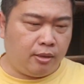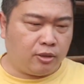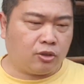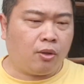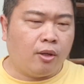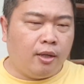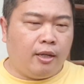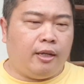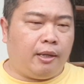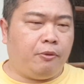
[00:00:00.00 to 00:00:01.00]
So
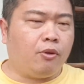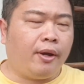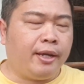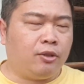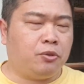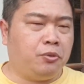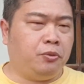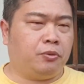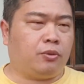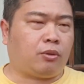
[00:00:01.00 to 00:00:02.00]
if you're going
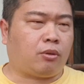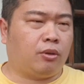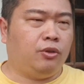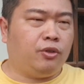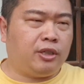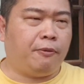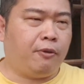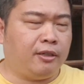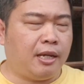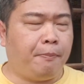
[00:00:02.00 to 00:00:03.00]
to use it,
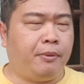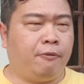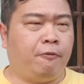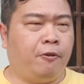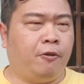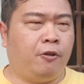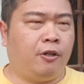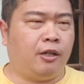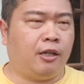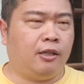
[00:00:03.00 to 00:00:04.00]
for example,
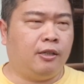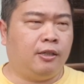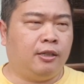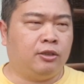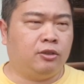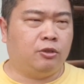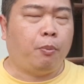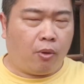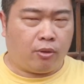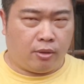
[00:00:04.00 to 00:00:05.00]
for
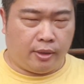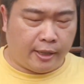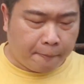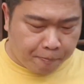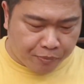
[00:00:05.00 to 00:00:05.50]
sport, yeah.